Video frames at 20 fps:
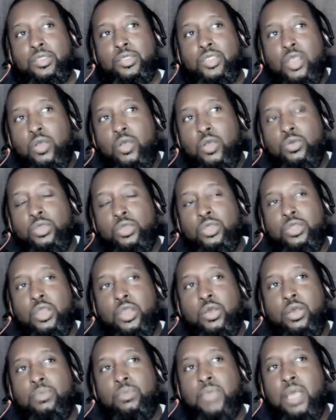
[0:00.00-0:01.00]
So, you
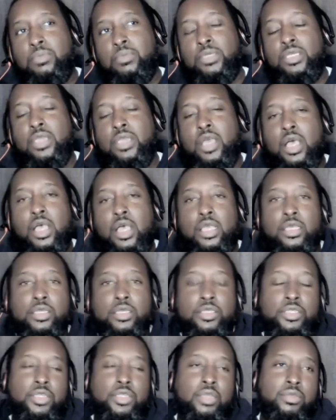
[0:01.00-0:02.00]
know, I'm, I'm
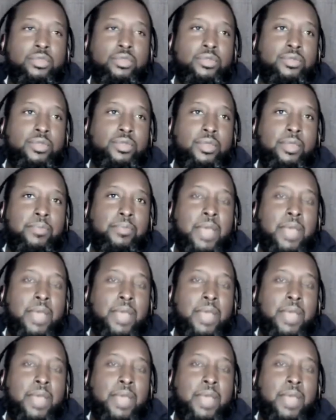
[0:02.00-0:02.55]
young, you know,